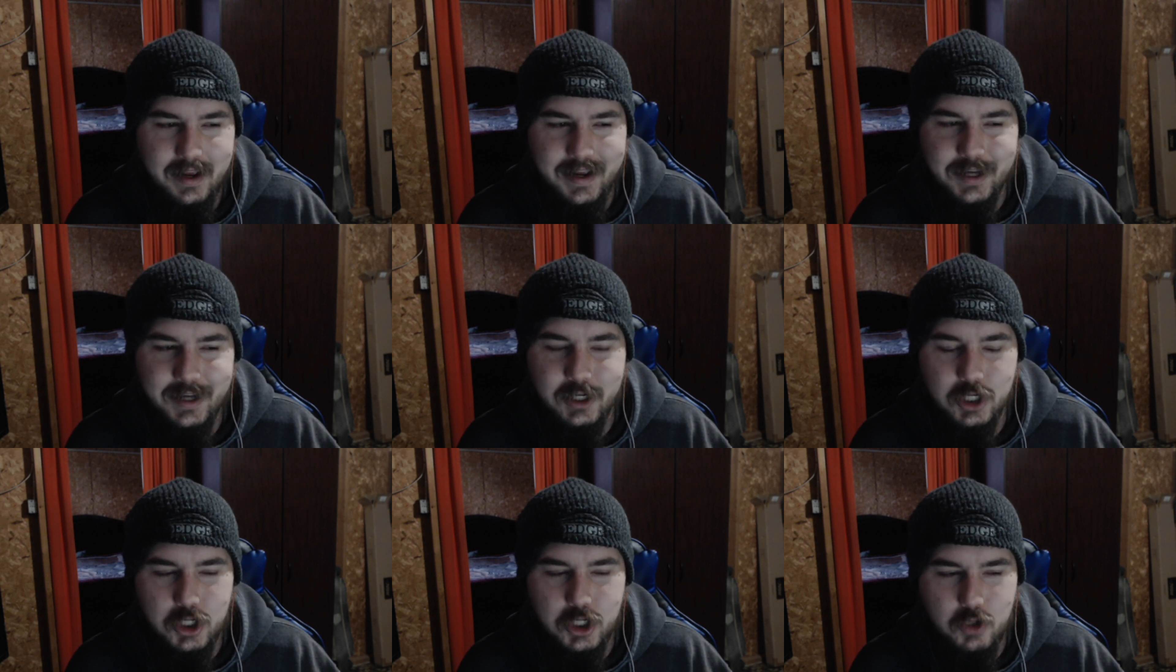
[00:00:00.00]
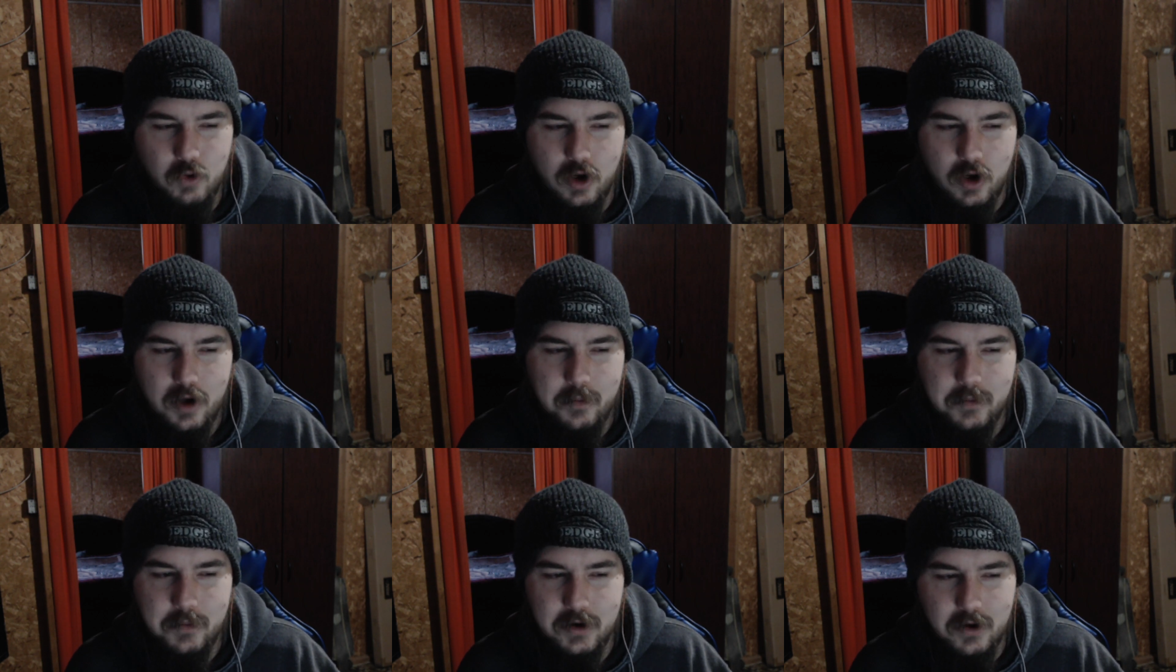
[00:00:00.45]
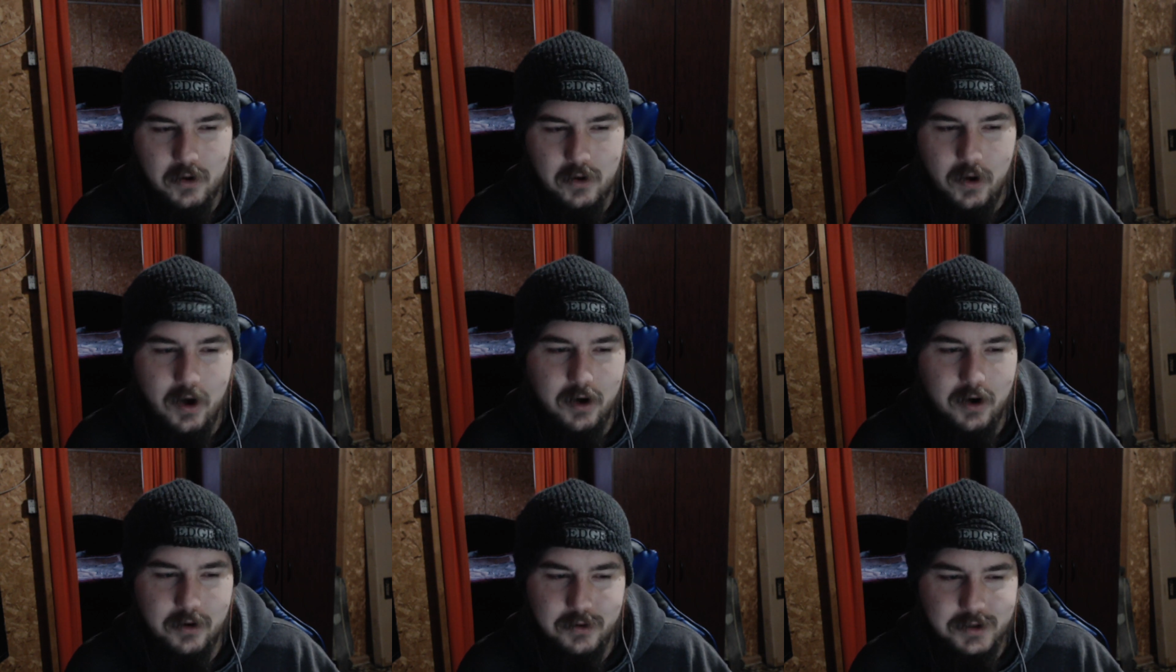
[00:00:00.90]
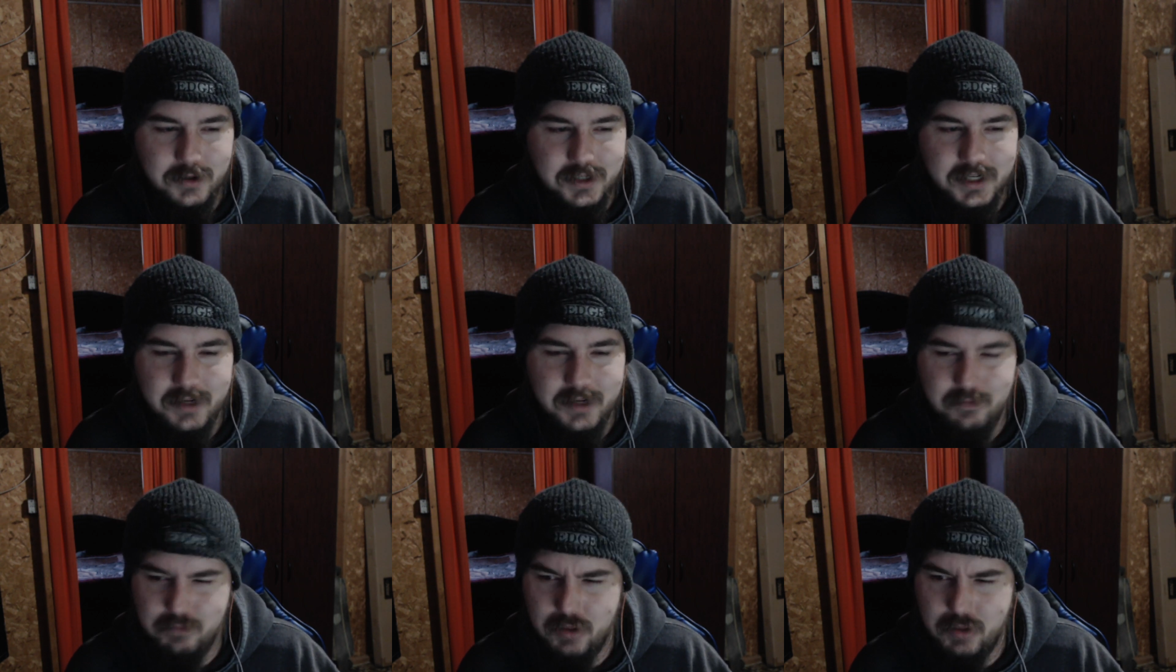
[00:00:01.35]
intra
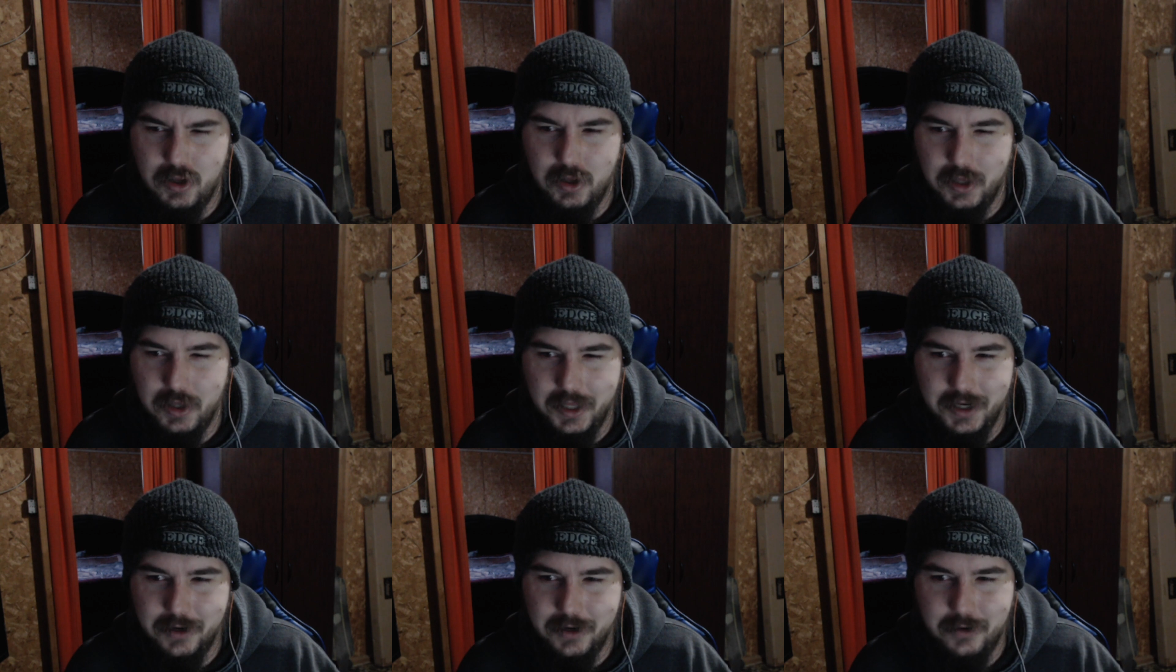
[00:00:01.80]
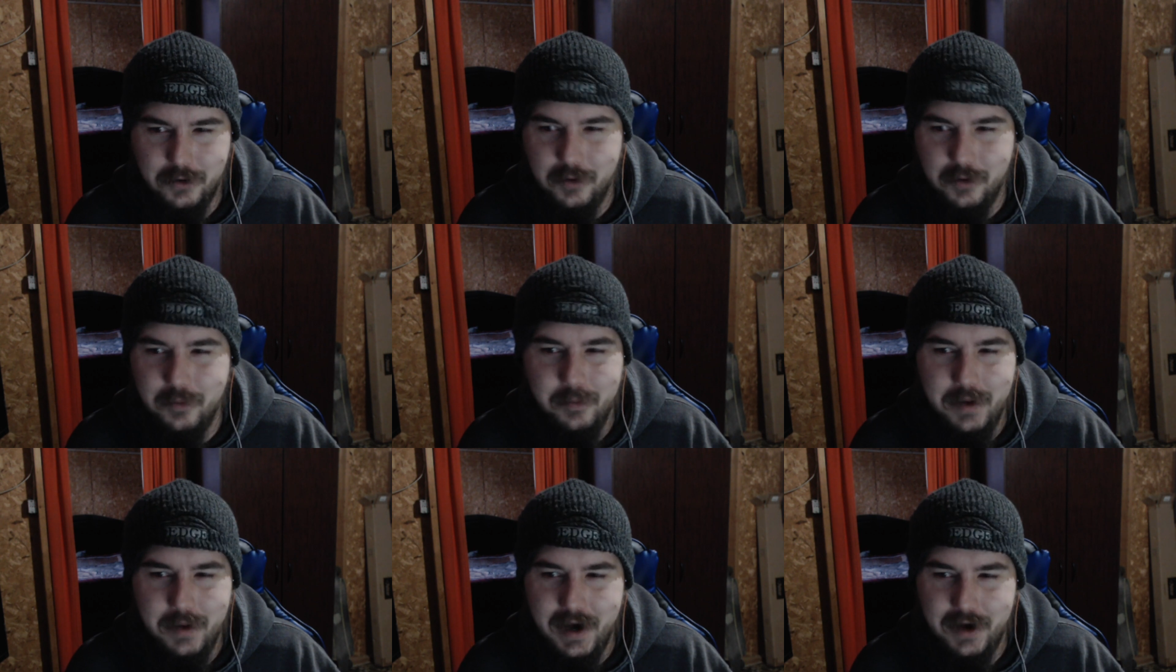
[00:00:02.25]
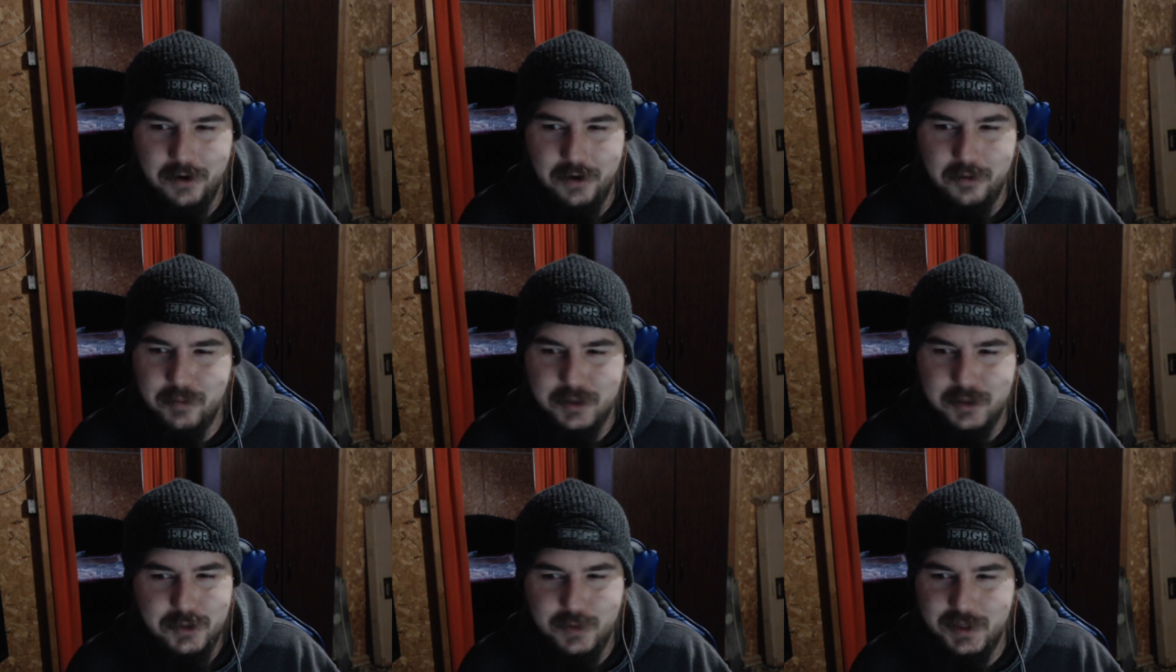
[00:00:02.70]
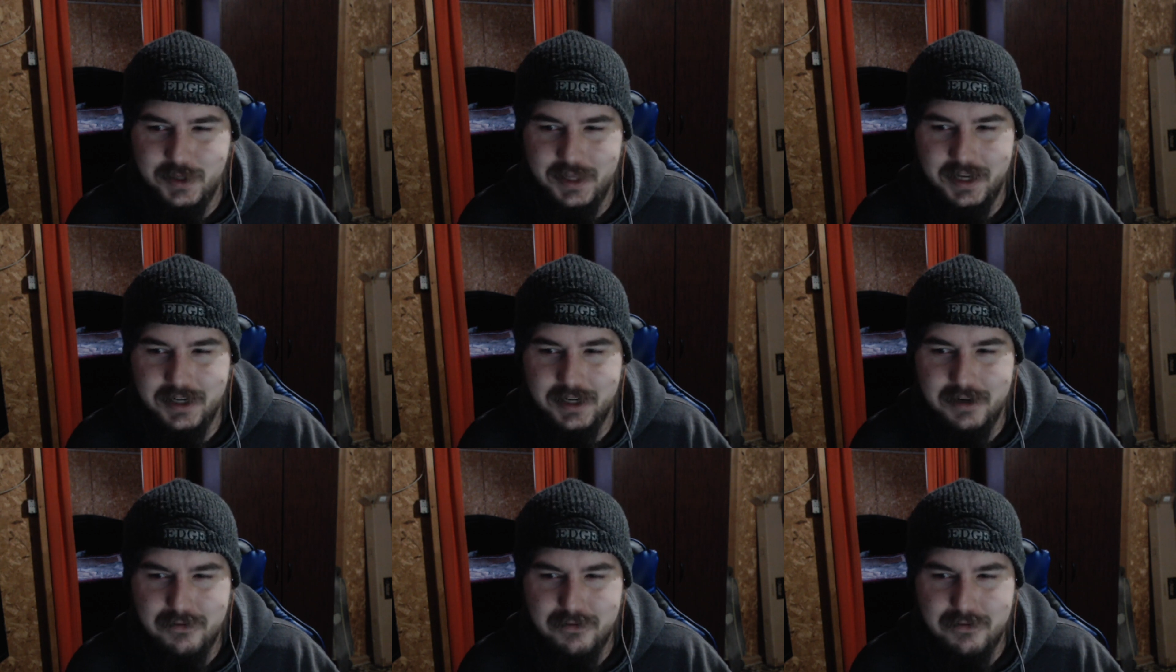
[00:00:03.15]
bureaucracy political battle between like